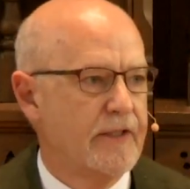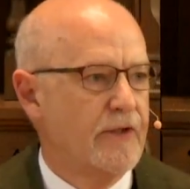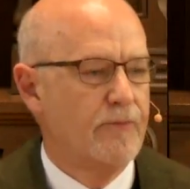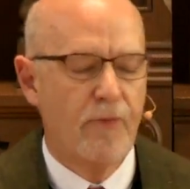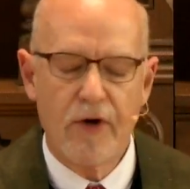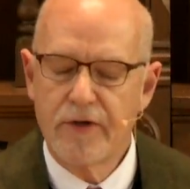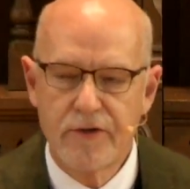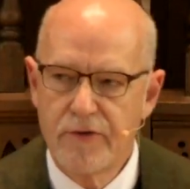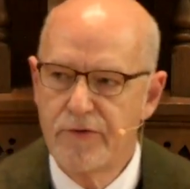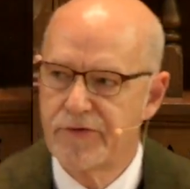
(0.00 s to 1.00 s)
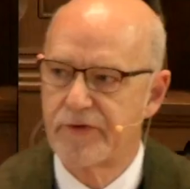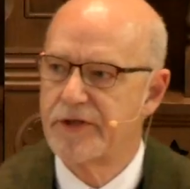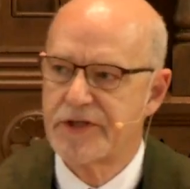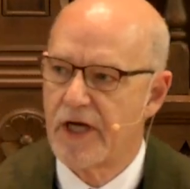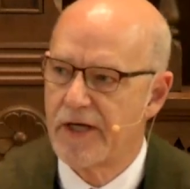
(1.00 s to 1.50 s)
Martin Luther
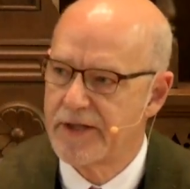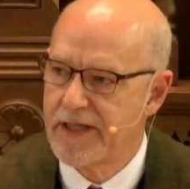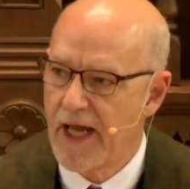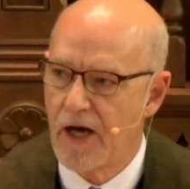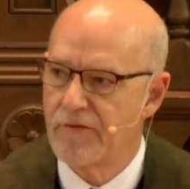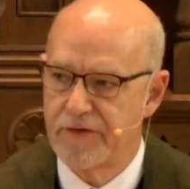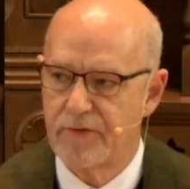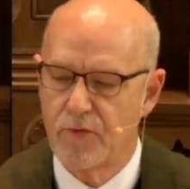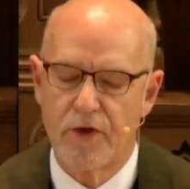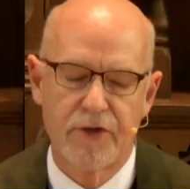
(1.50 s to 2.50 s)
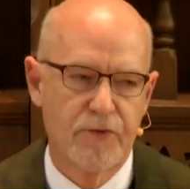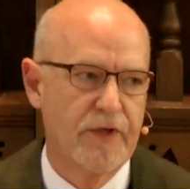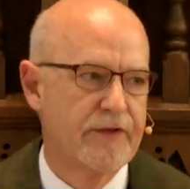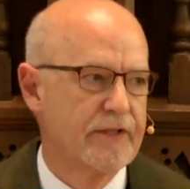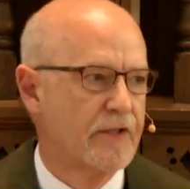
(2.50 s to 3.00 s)
and John Calvin worked
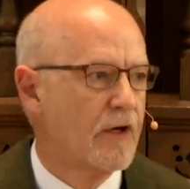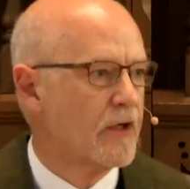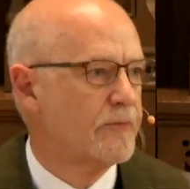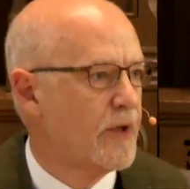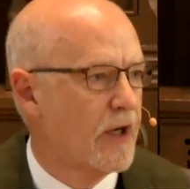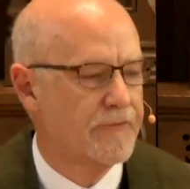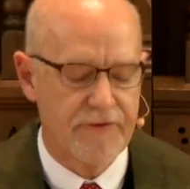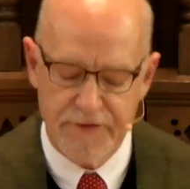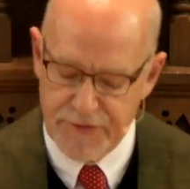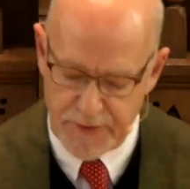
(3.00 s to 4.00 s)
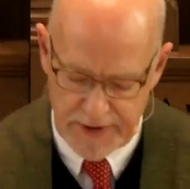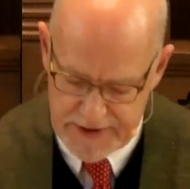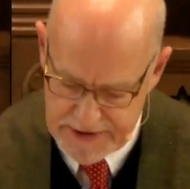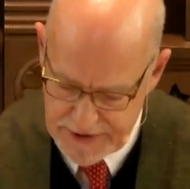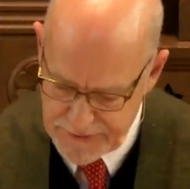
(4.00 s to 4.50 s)
with it. Karl Barth in the 20th
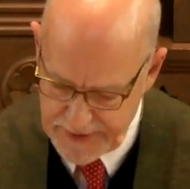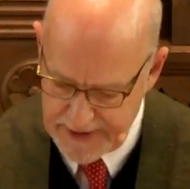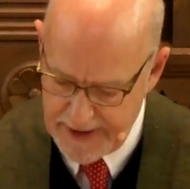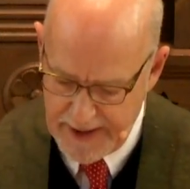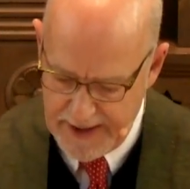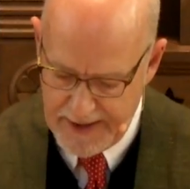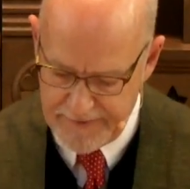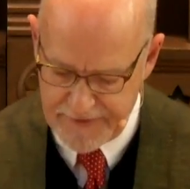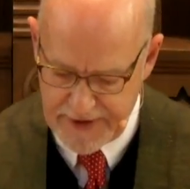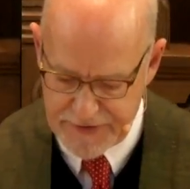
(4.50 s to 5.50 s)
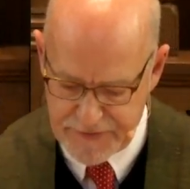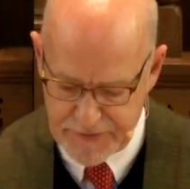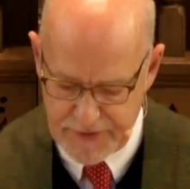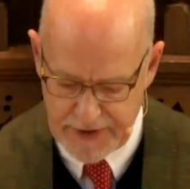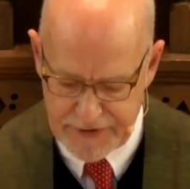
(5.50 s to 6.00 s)
century has, has
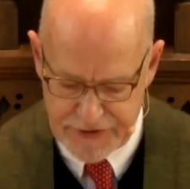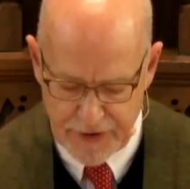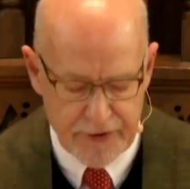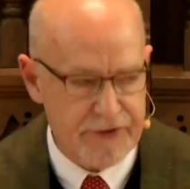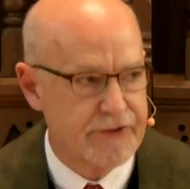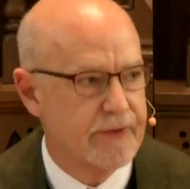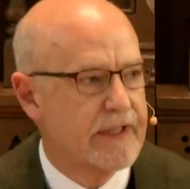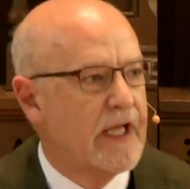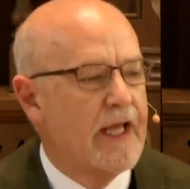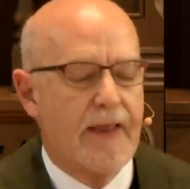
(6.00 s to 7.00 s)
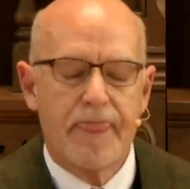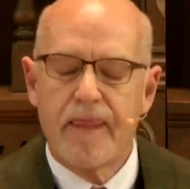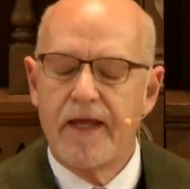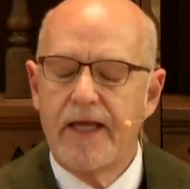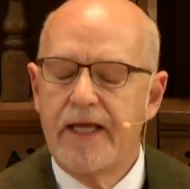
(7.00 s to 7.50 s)
uh, turned to it.
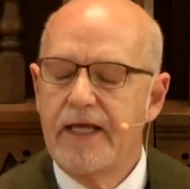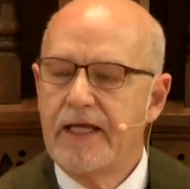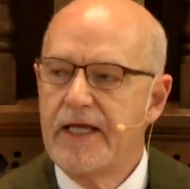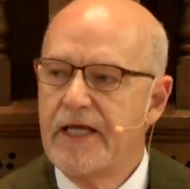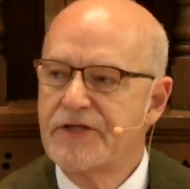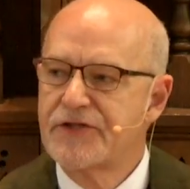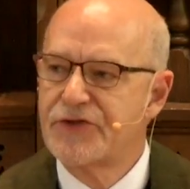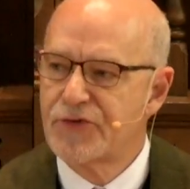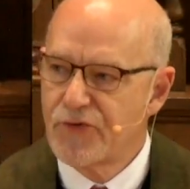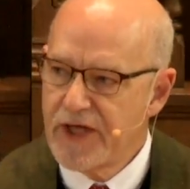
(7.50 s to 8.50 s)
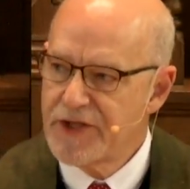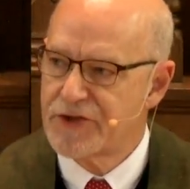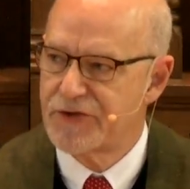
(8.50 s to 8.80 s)
It's a treasure